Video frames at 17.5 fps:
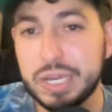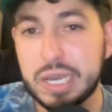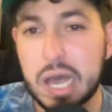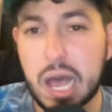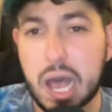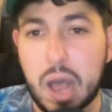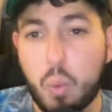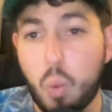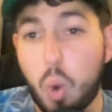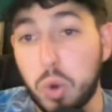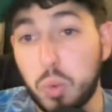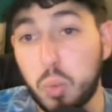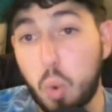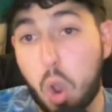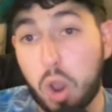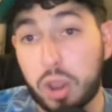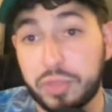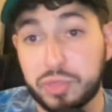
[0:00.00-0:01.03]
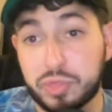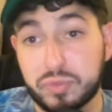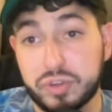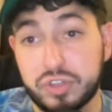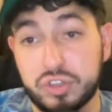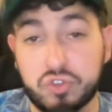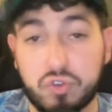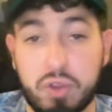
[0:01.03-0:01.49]
1 walk and
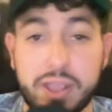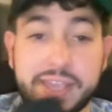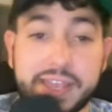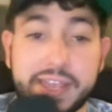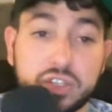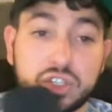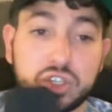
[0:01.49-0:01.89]
3 strikeouts.